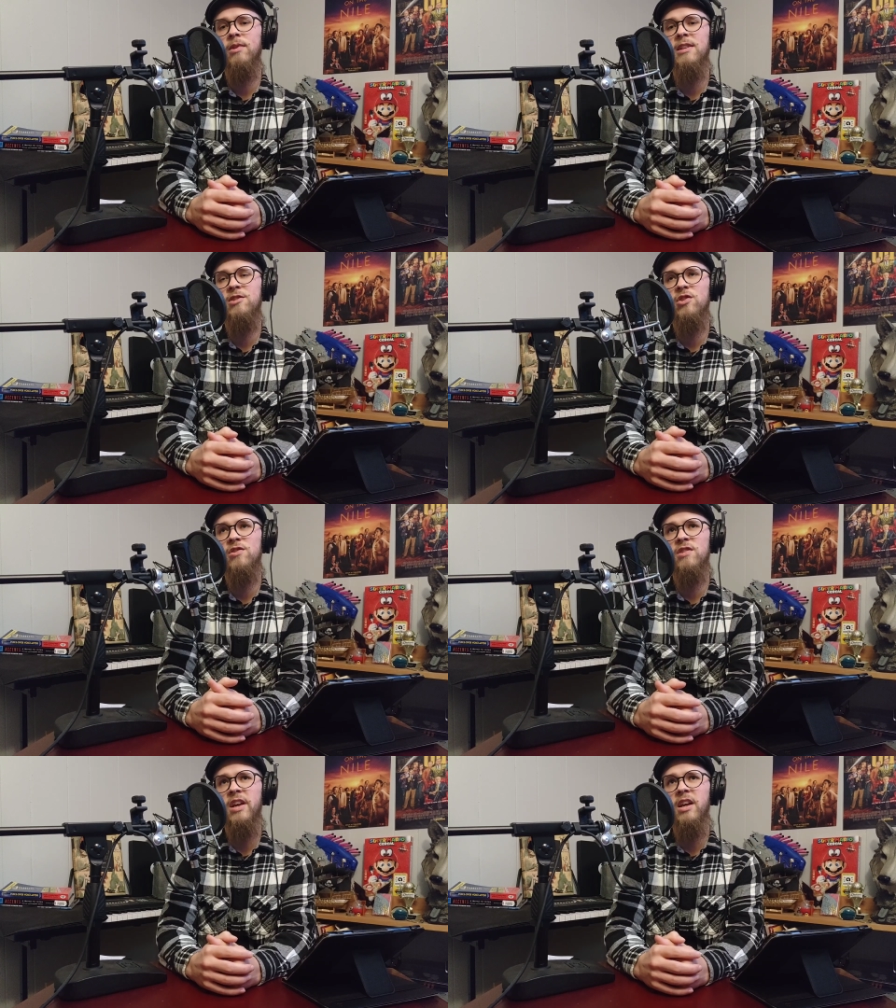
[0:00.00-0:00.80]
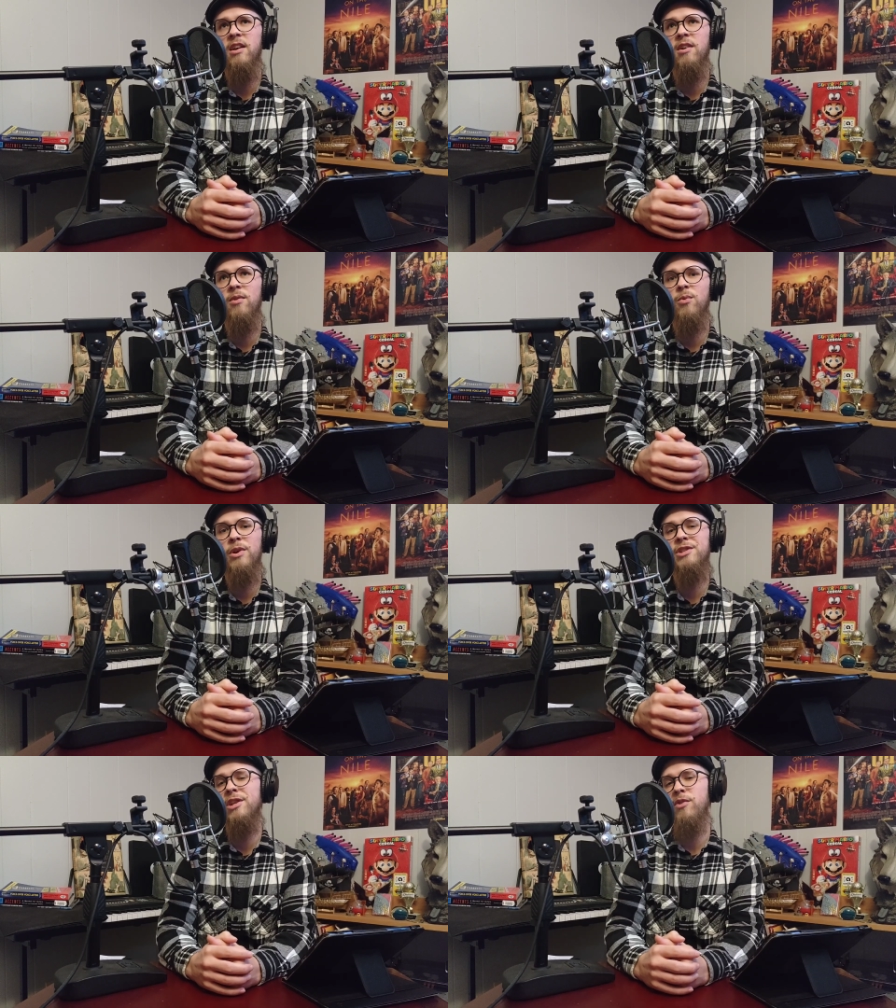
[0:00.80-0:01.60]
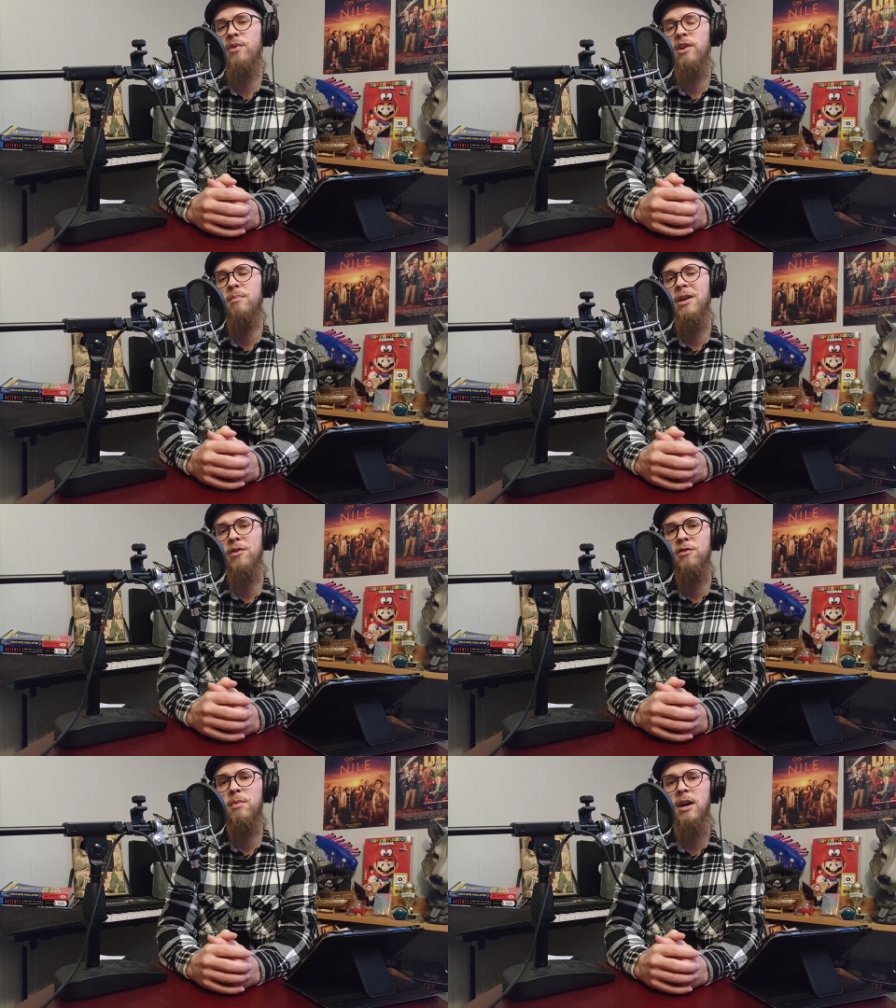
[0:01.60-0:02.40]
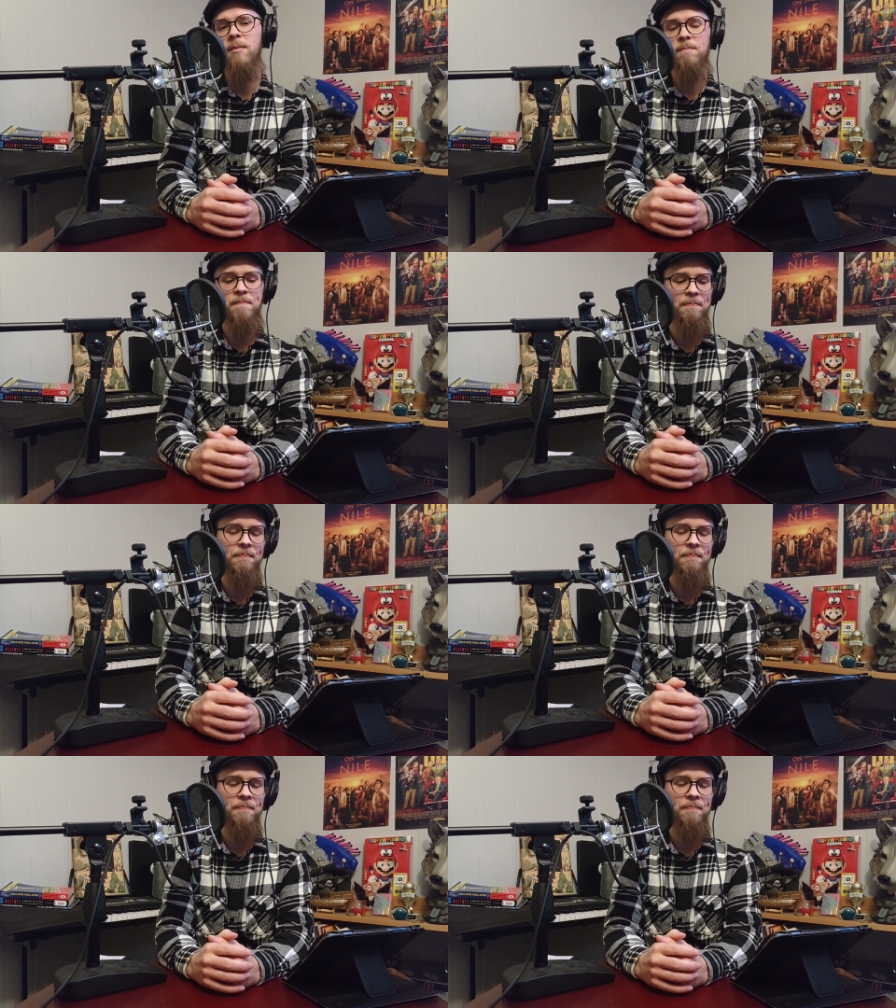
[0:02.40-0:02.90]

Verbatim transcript: let's just say, wish they were in a better spot.